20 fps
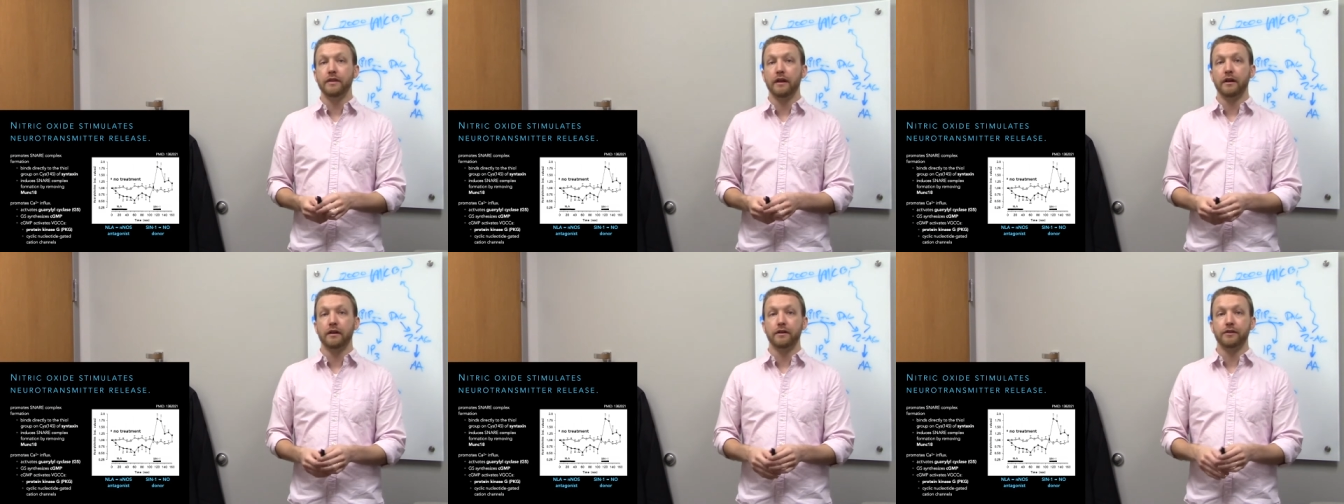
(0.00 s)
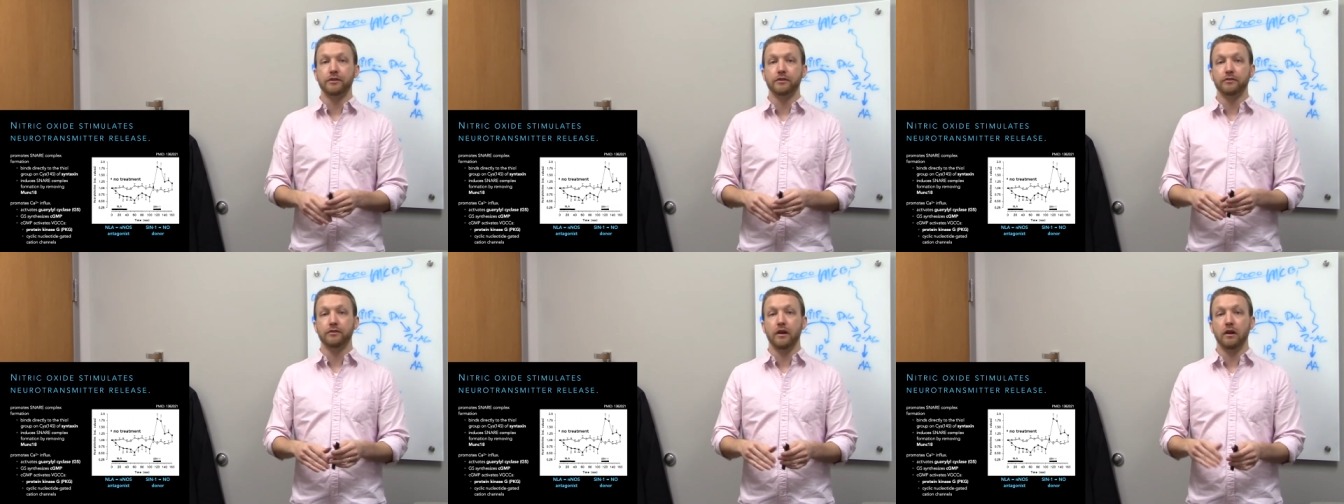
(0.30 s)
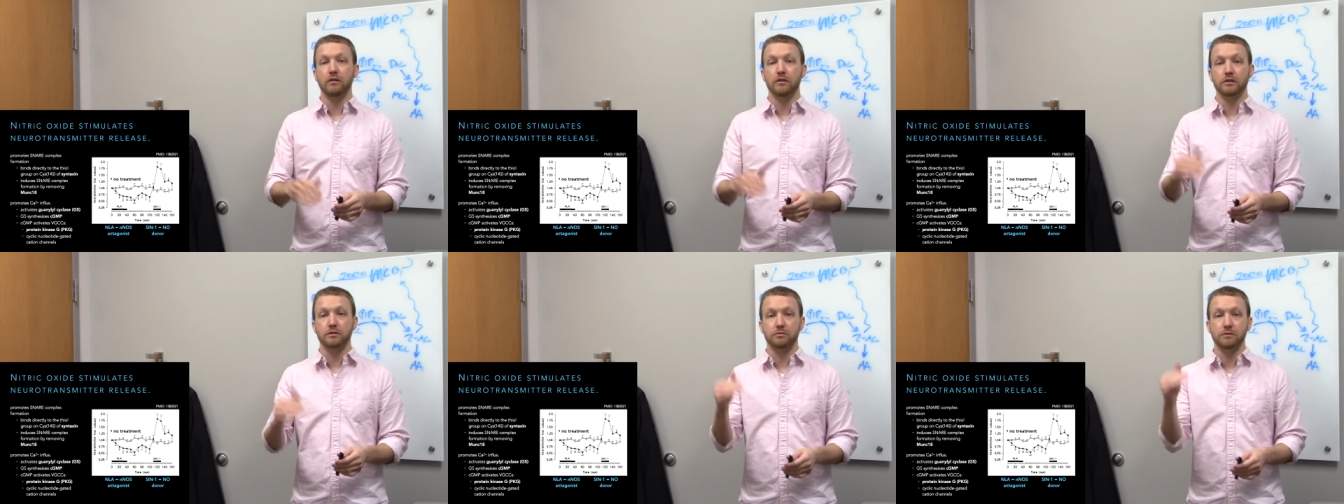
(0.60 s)
there, and you'll
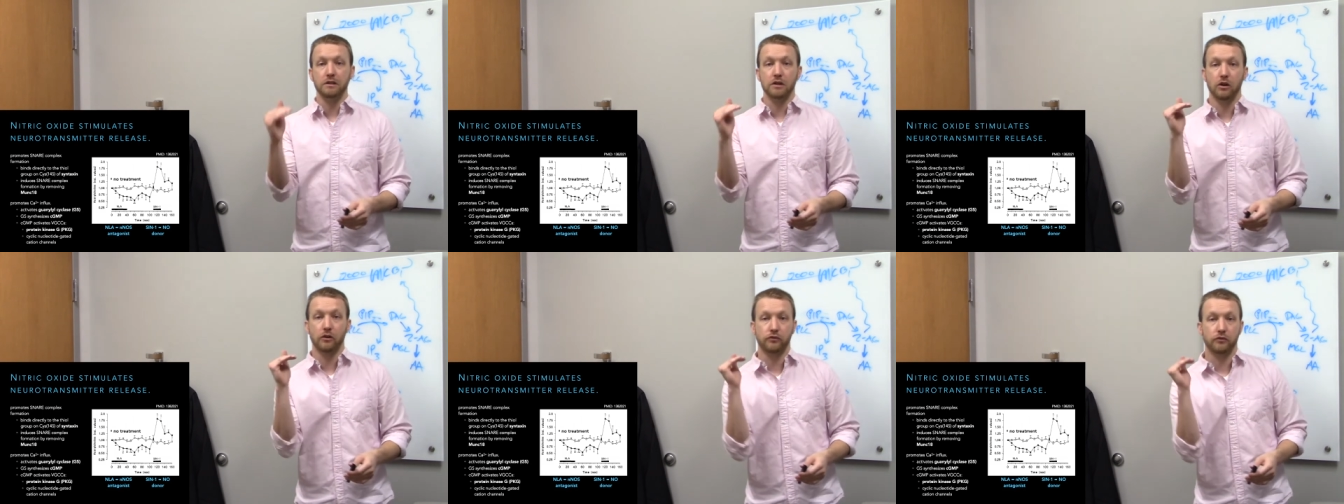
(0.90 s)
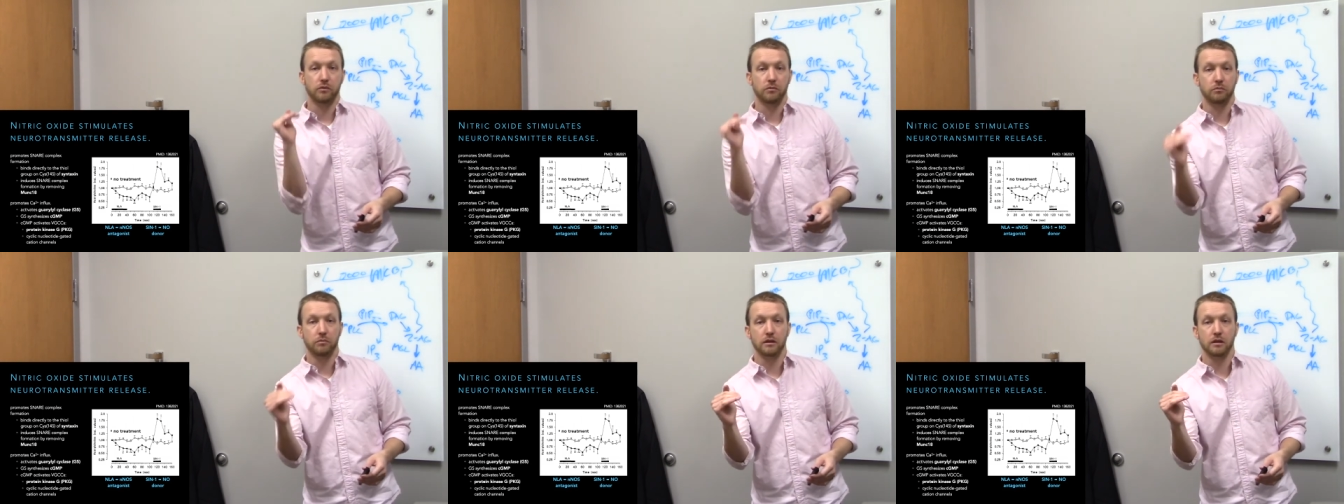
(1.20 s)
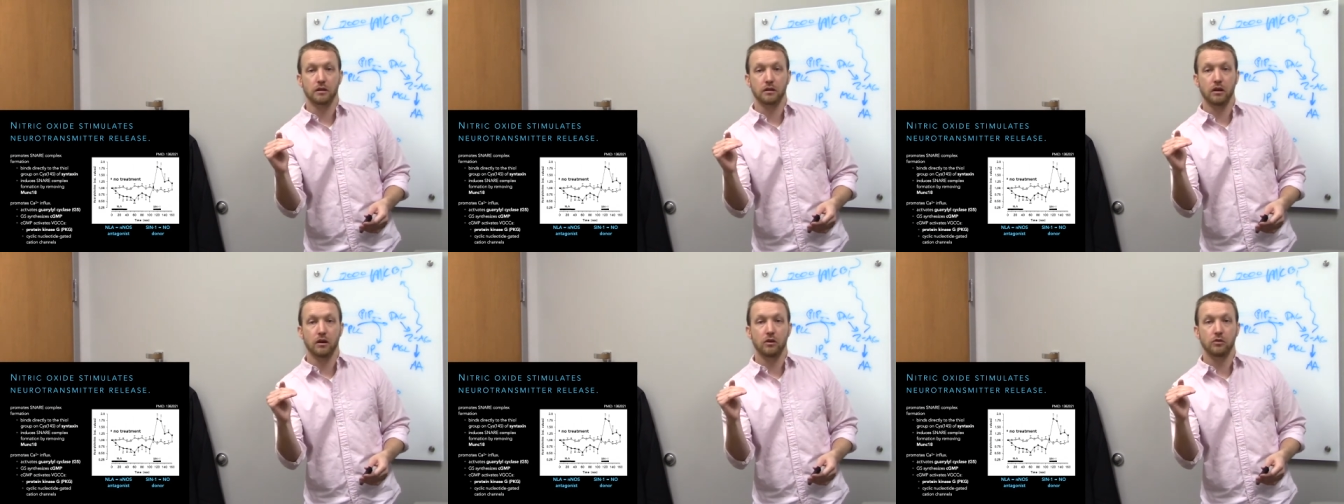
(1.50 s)
notice we go from
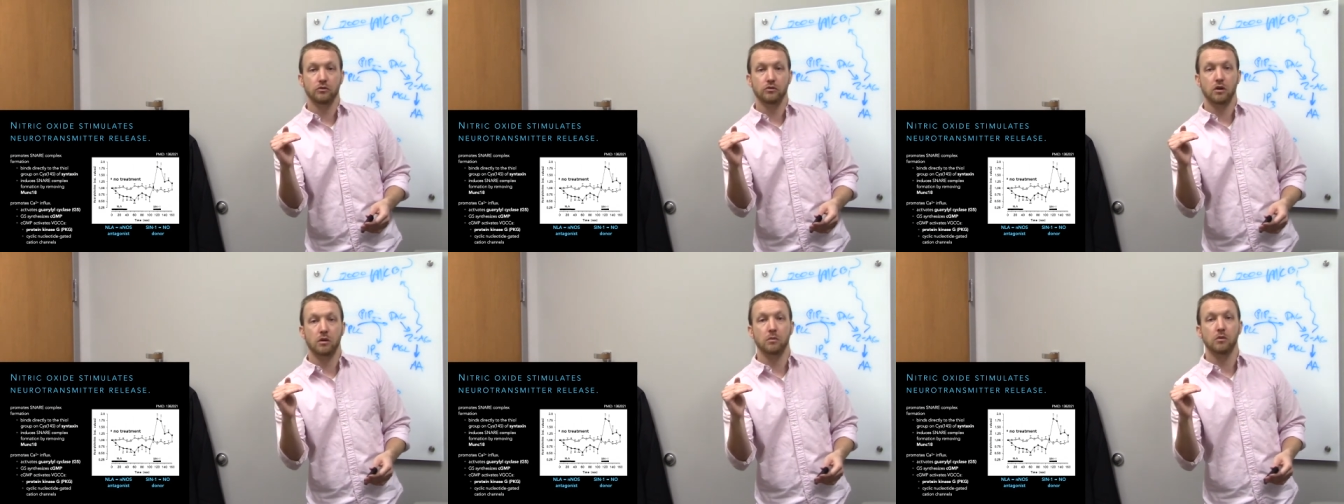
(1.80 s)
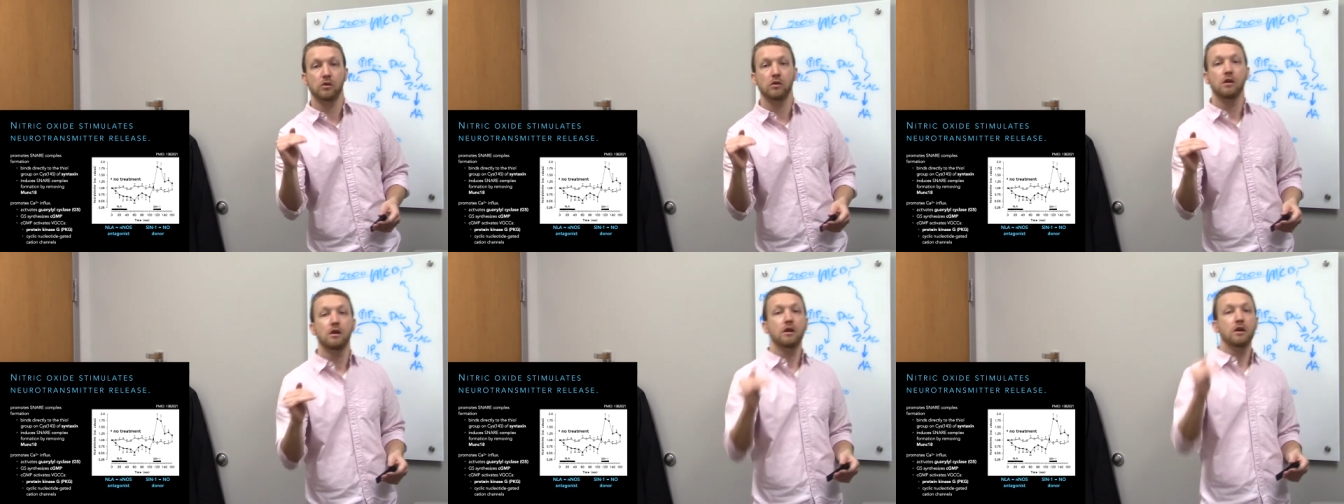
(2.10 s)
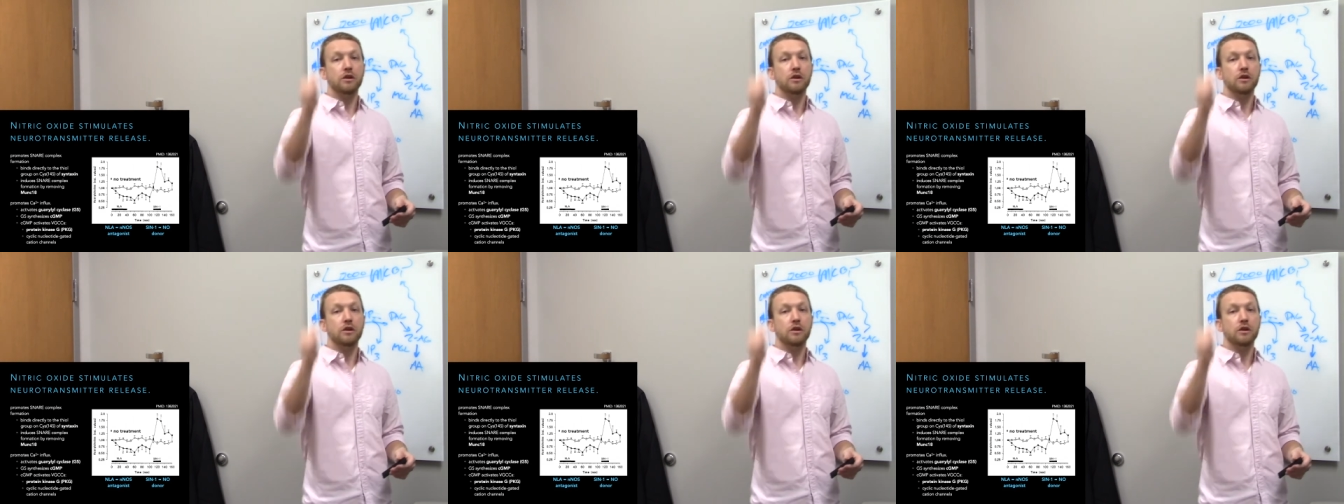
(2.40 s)
below normal